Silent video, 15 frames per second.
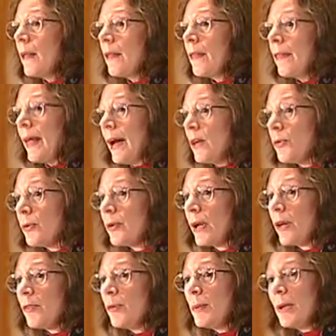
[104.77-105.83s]
That turned
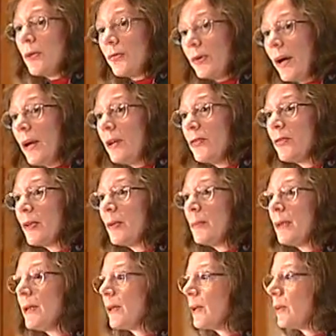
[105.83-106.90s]
out to be astonishing
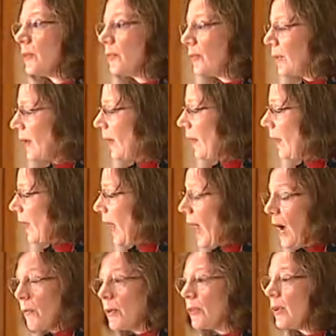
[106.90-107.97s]
because
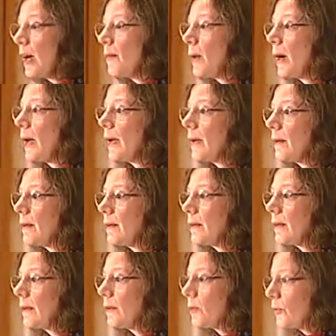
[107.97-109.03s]
every time I
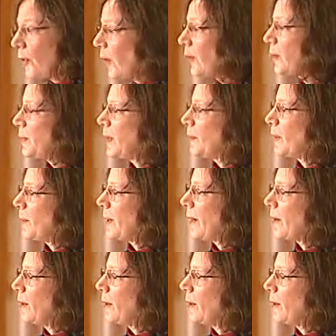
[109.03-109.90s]
talked to people about